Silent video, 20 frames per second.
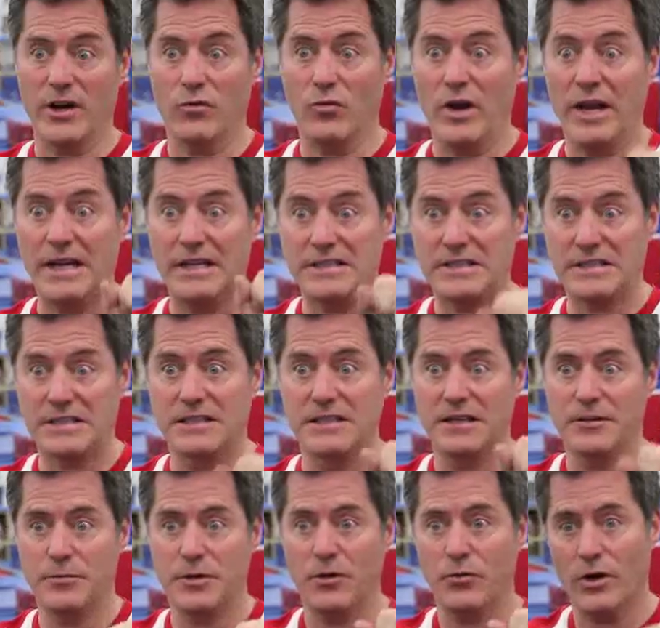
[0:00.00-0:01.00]
weights,
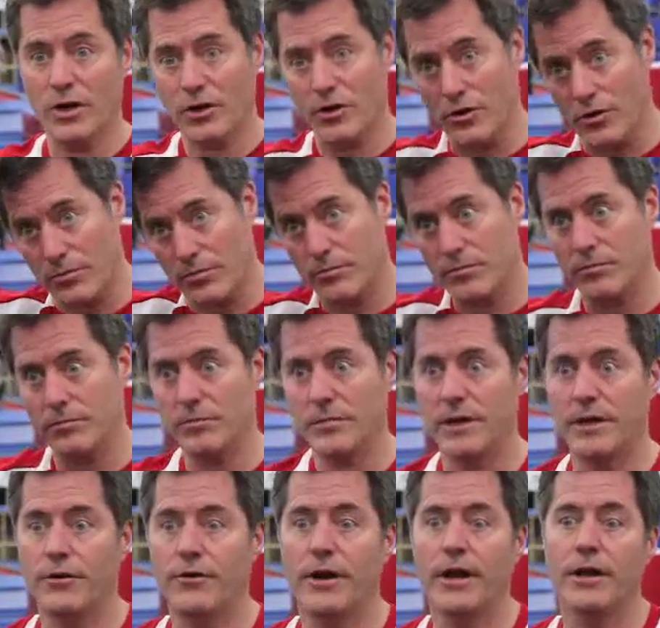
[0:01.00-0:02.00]
but one girl
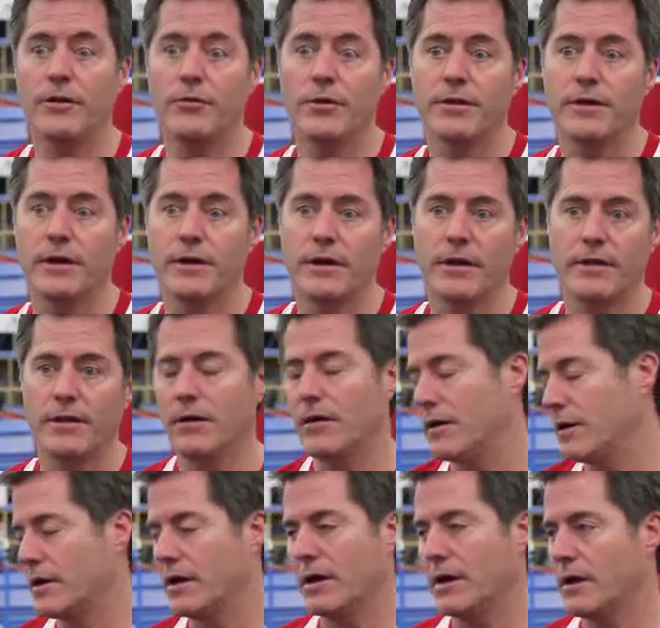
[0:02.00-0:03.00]
hit her head with it, and I
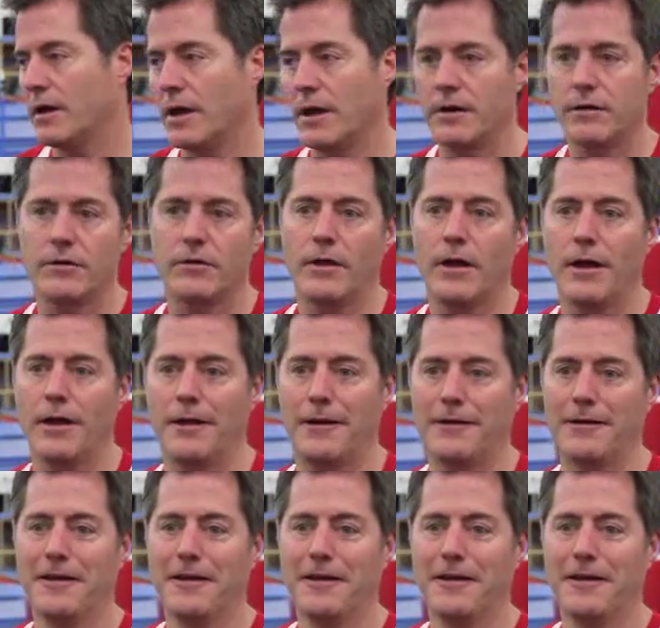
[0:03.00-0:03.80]
thought, okay, I can't do that.